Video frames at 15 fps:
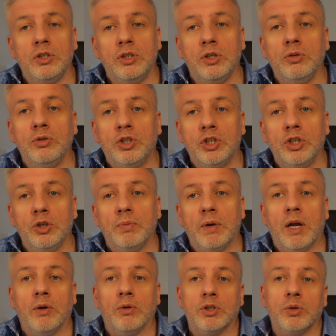YouTube
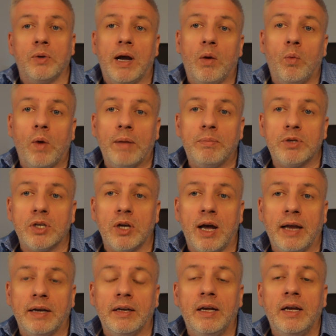and onto our
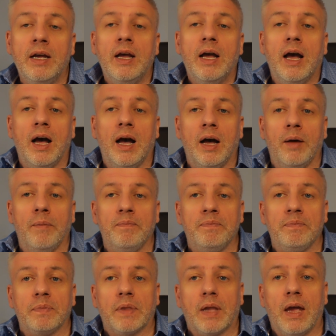website
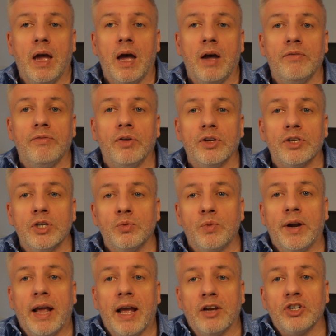versus
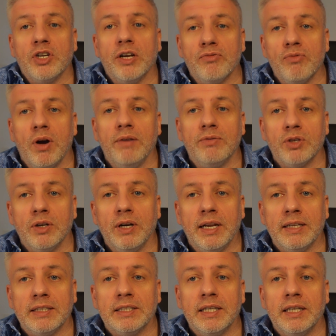when it actually arrives on
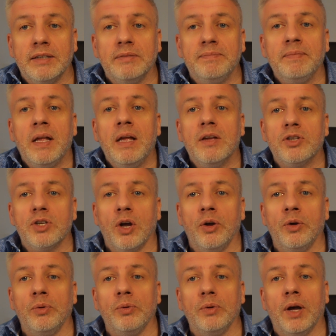LinkedIn.
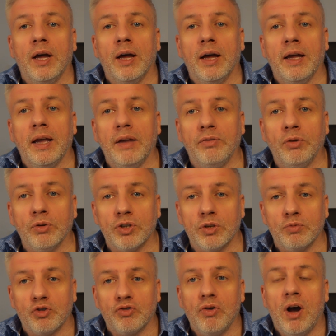So if you're
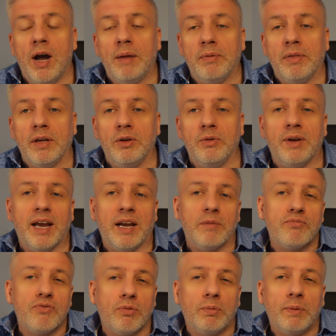subscribed, then you get
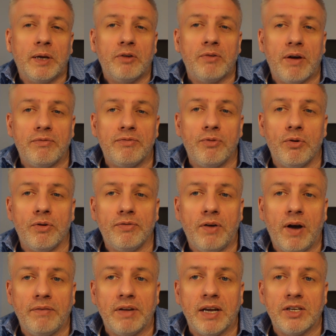it probably around 4 or
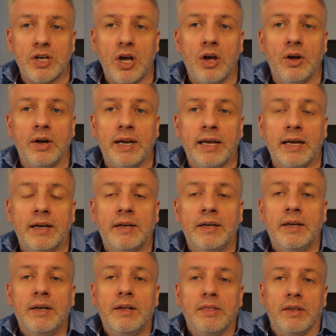5 days earlier
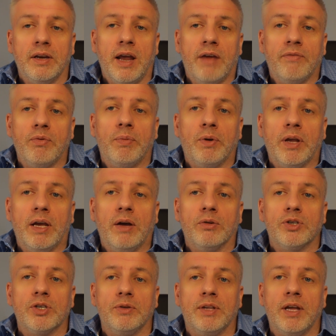than everybody
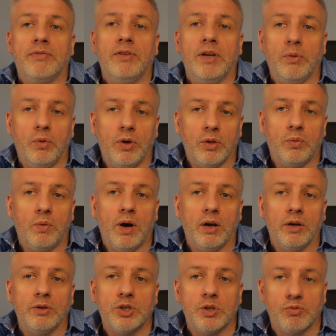else. So definitely
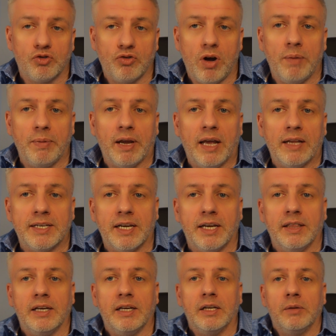worthwhile you subscribing and
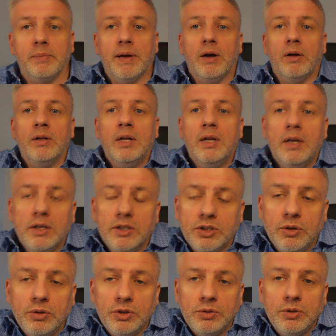ticking the little bell
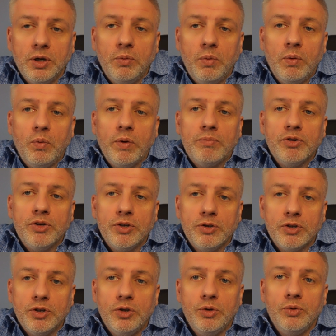so as you know when we
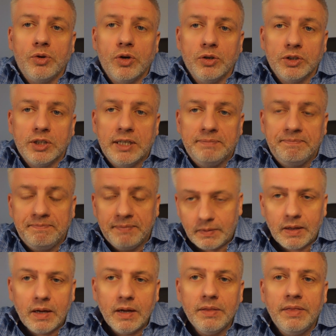produce new content.
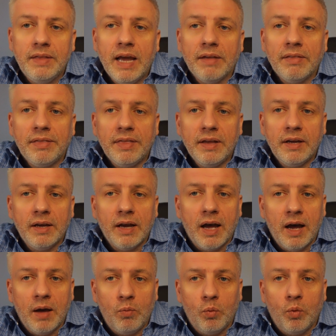The other thing
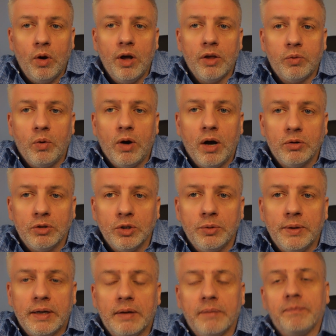worthwhile
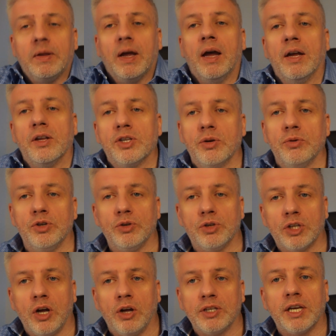doing, so as you
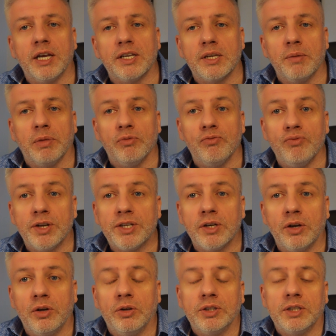start to get some of the
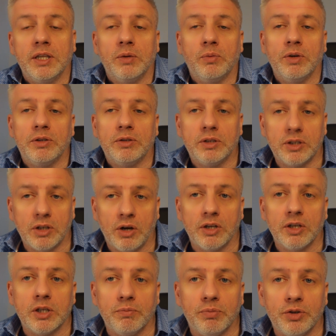written content that we're
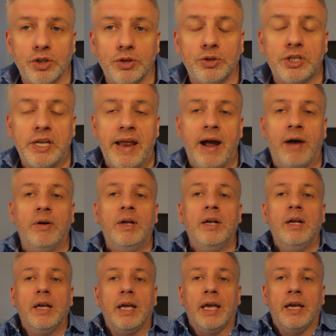starting to produce now,
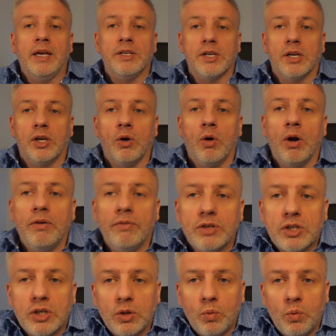is go over
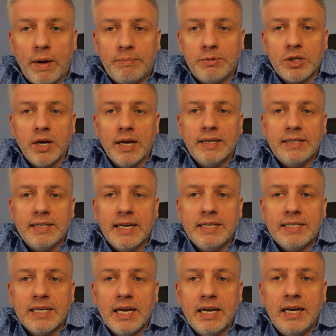to the website
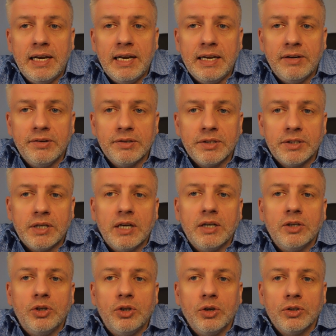
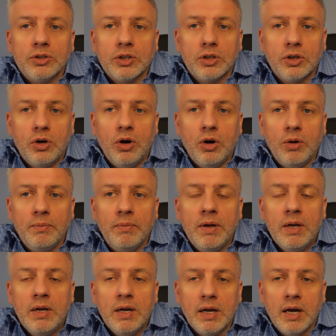dataleadrs.com.
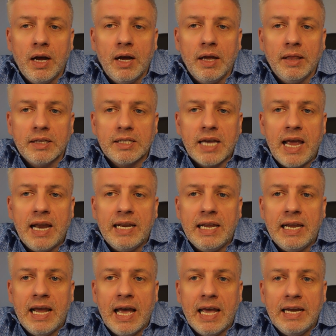That's
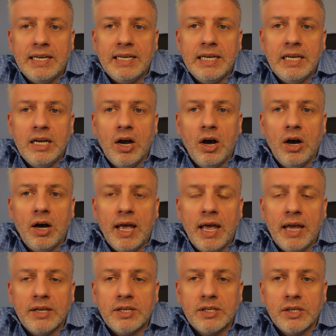
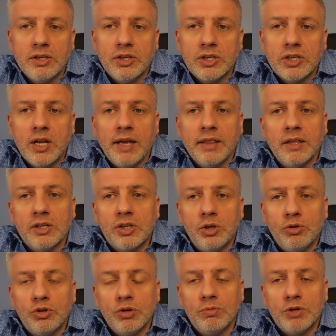Leadrs, just like this
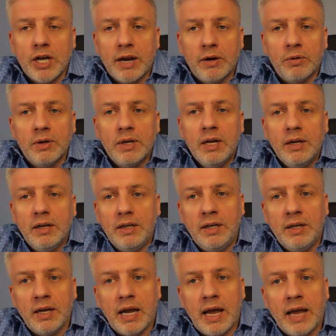YouTube channel,
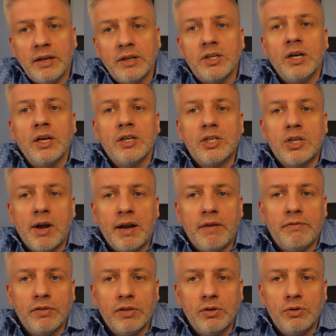and sign
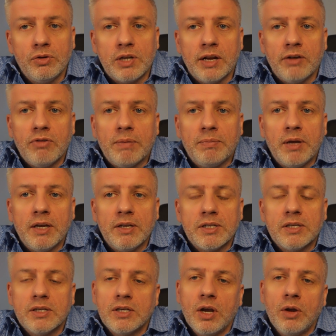up for the newsletter updates.
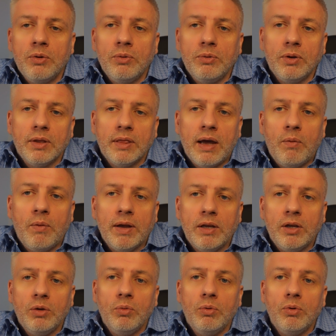So that way
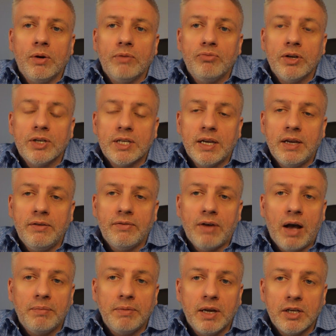you will receive
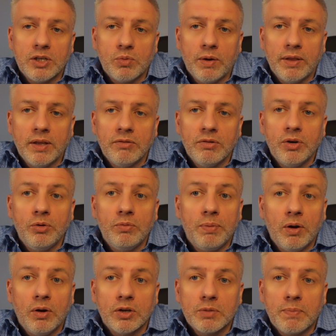updates when there are new
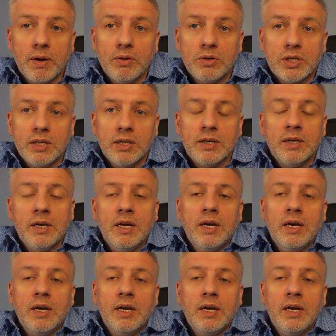blogs posted,